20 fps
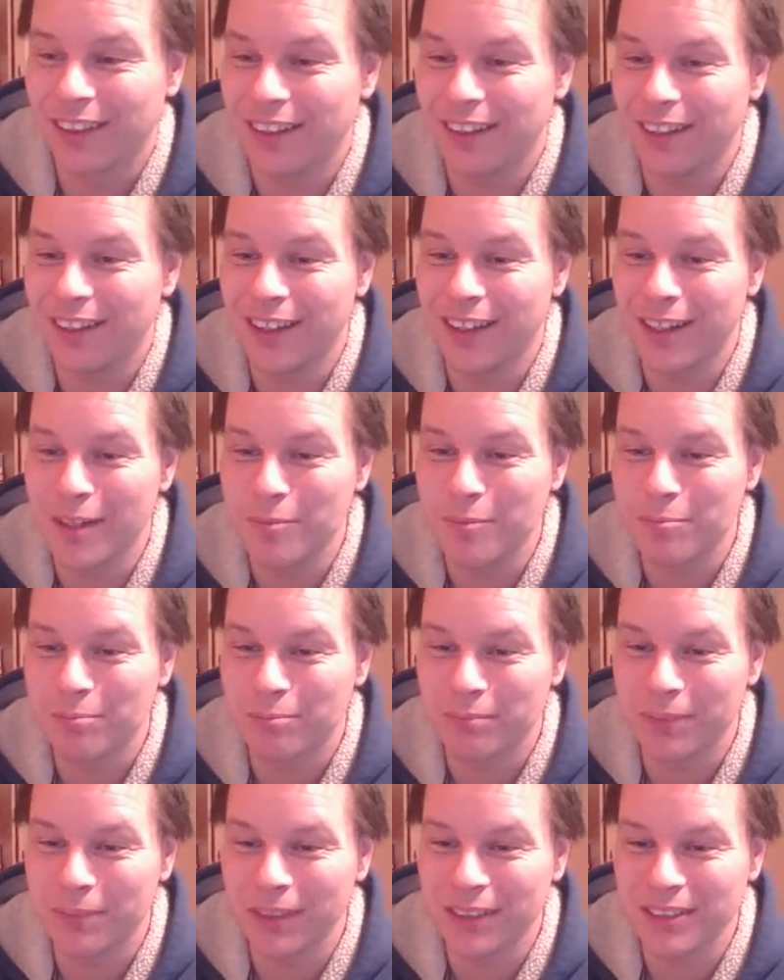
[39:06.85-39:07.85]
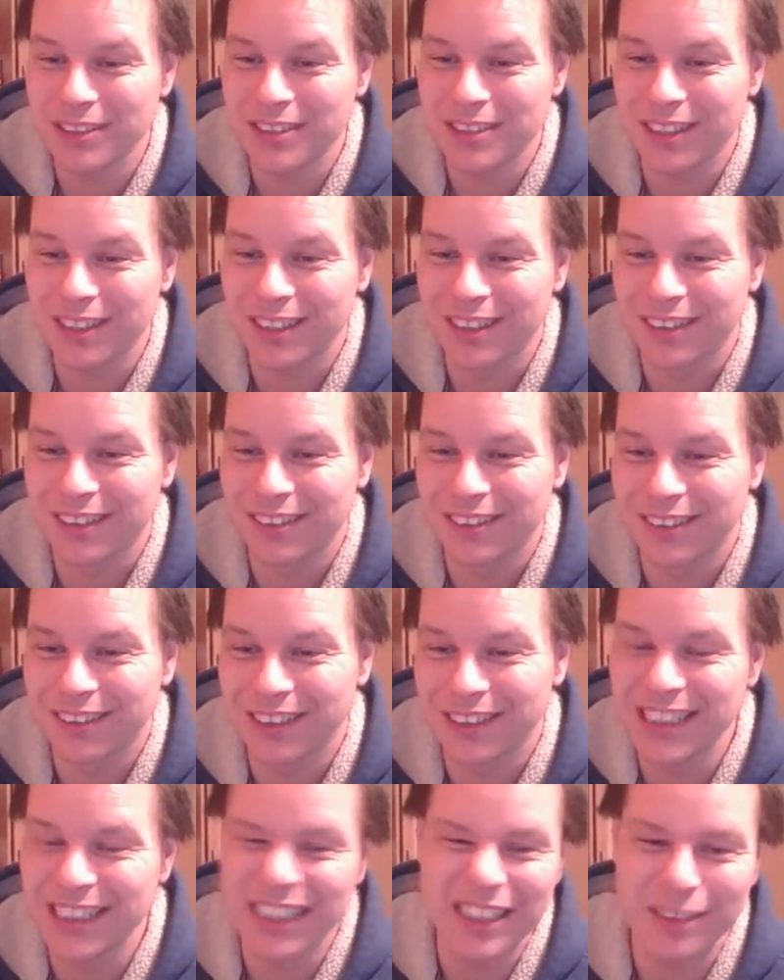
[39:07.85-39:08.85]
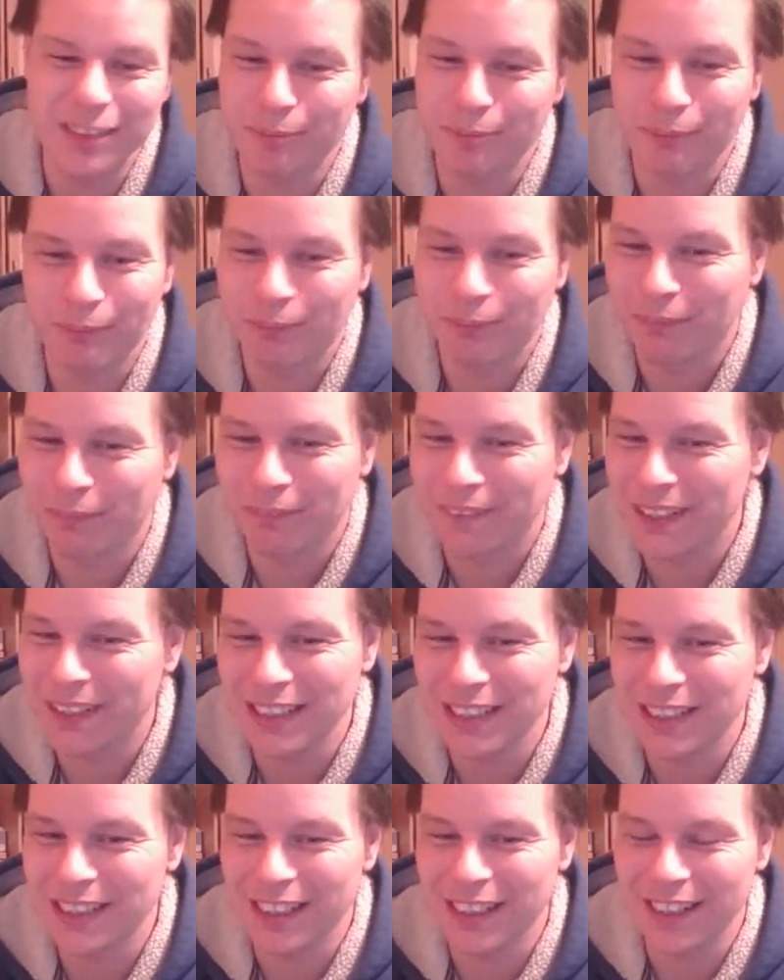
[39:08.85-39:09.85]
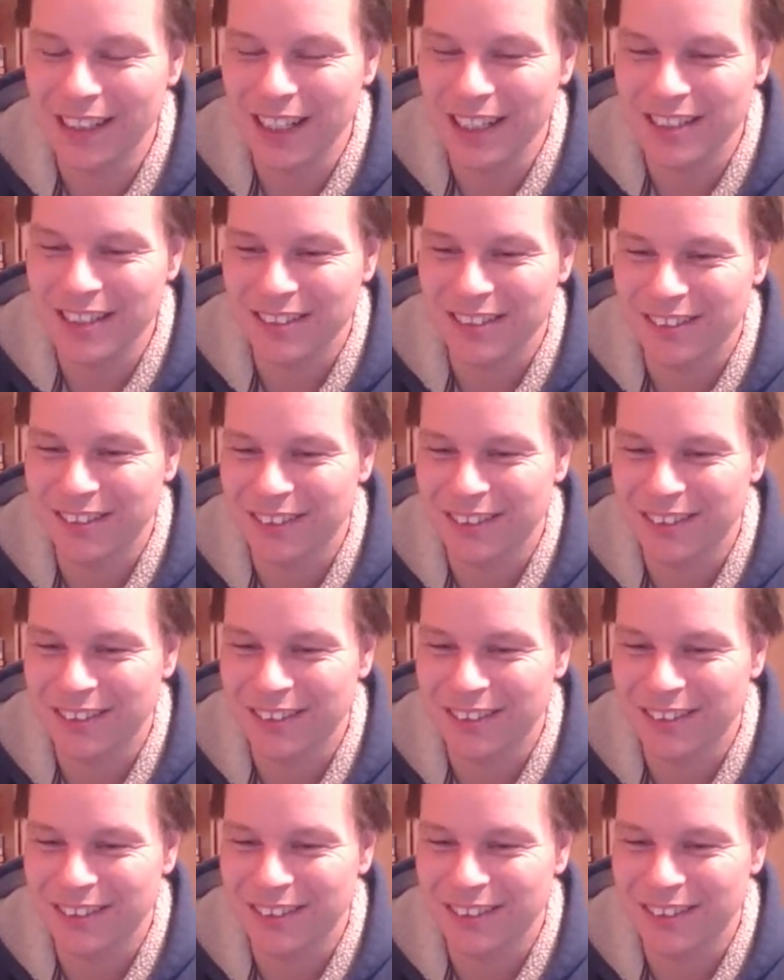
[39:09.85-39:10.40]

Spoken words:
but he didn't. He didn't in the end.